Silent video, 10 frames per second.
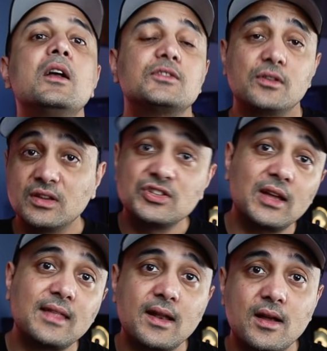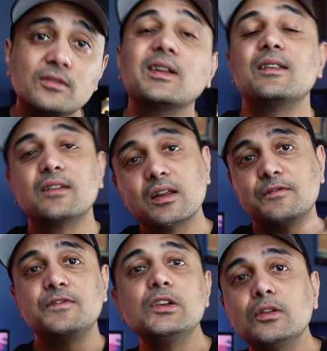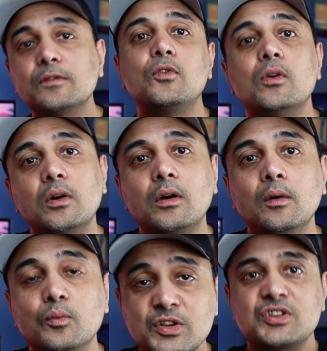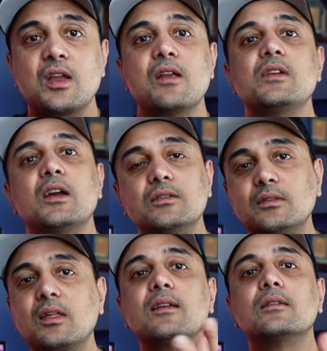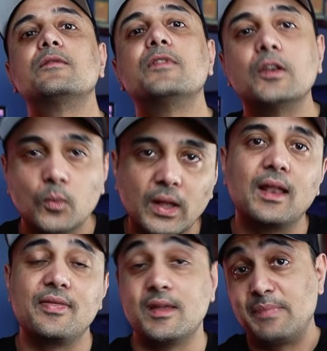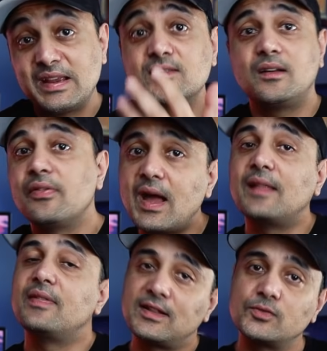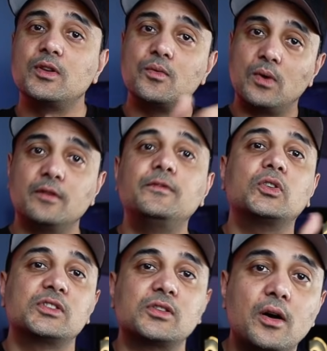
So you can check that out to kind of get a feel for which area you think you'd fit well. And then based on that, that's what you want to focus